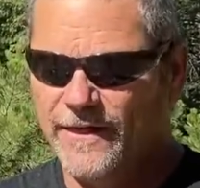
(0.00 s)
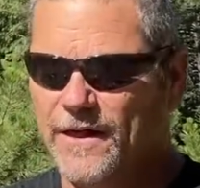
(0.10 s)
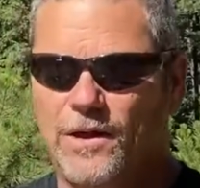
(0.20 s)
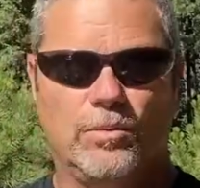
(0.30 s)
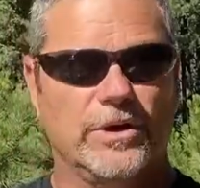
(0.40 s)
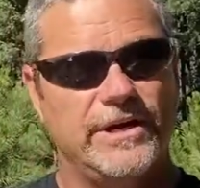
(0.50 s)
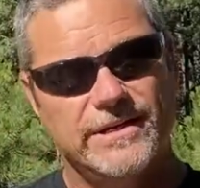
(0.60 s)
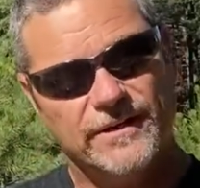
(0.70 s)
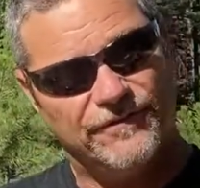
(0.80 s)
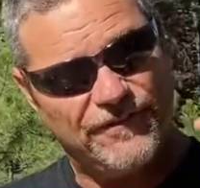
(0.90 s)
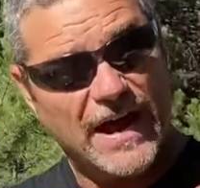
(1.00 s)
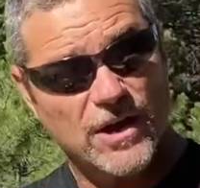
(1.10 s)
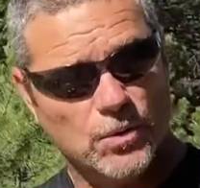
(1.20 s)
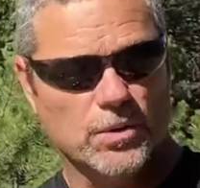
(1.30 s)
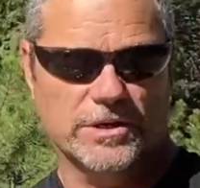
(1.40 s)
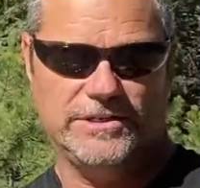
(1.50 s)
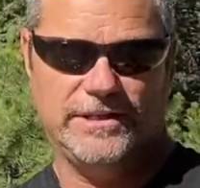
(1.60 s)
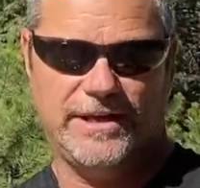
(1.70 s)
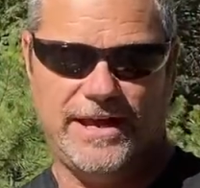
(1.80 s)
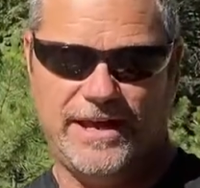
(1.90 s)
uh, where he did fireworks
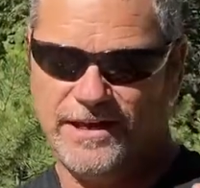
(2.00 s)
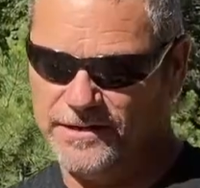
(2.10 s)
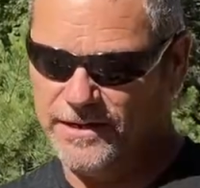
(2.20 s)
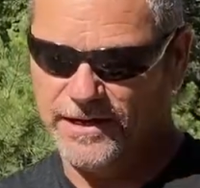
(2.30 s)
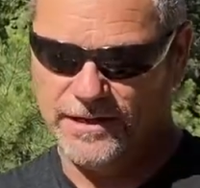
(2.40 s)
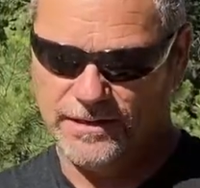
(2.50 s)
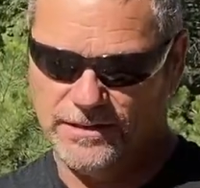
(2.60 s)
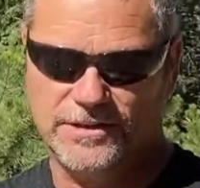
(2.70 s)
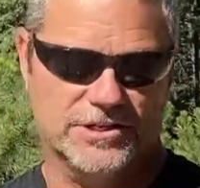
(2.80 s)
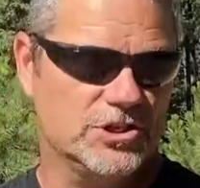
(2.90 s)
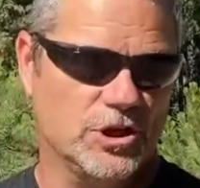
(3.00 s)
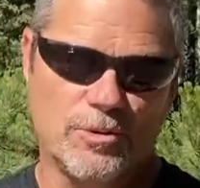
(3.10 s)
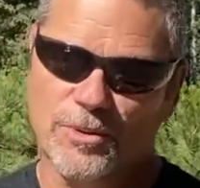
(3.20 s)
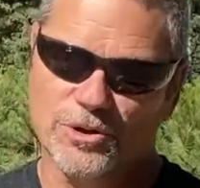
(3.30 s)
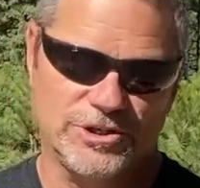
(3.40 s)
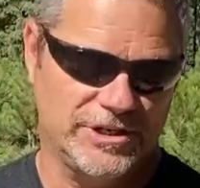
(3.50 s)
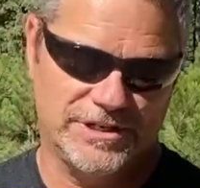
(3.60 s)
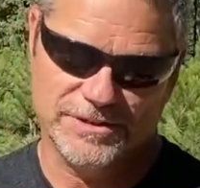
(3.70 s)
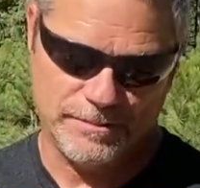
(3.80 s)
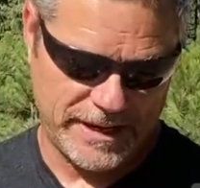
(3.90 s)
in the hand and the slow motion
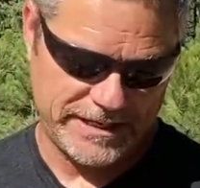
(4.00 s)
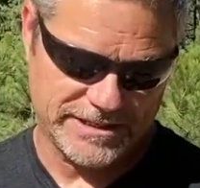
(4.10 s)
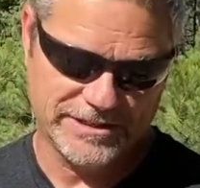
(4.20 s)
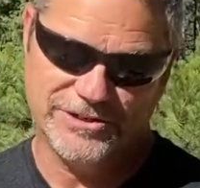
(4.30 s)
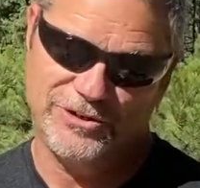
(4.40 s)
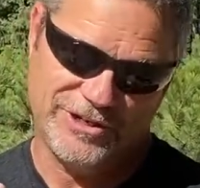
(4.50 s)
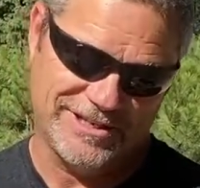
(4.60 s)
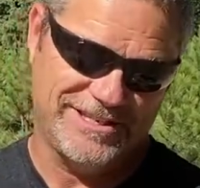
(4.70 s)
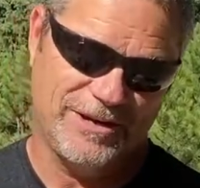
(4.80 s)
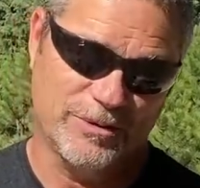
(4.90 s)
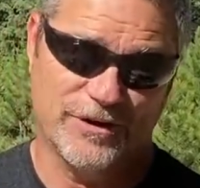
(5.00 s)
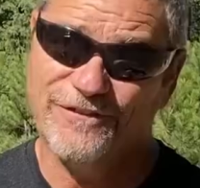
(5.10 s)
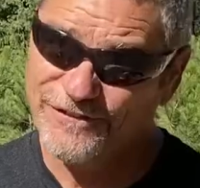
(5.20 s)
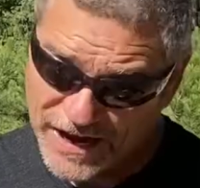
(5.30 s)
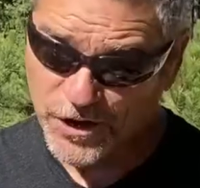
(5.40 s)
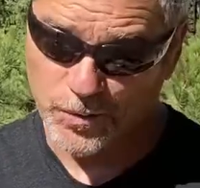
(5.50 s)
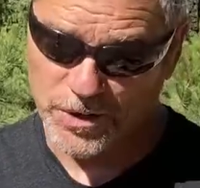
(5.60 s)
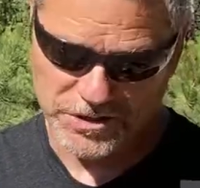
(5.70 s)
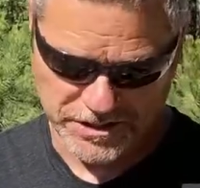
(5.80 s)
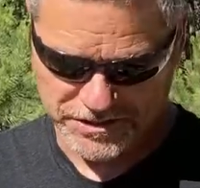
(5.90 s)
is amazing so you can see what a
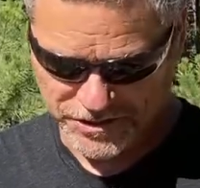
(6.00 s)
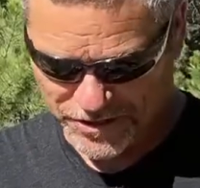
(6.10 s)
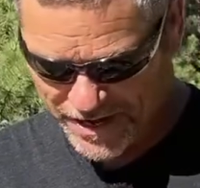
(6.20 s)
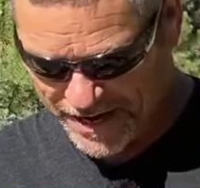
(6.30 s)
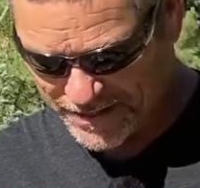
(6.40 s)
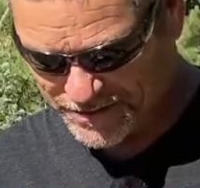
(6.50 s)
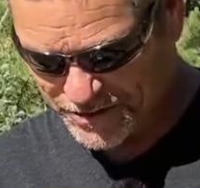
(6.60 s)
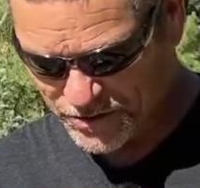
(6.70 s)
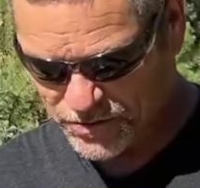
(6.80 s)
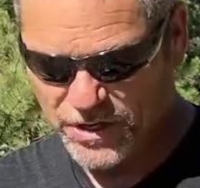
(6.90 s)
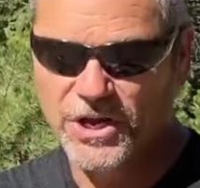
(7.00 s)
firework does to your hand too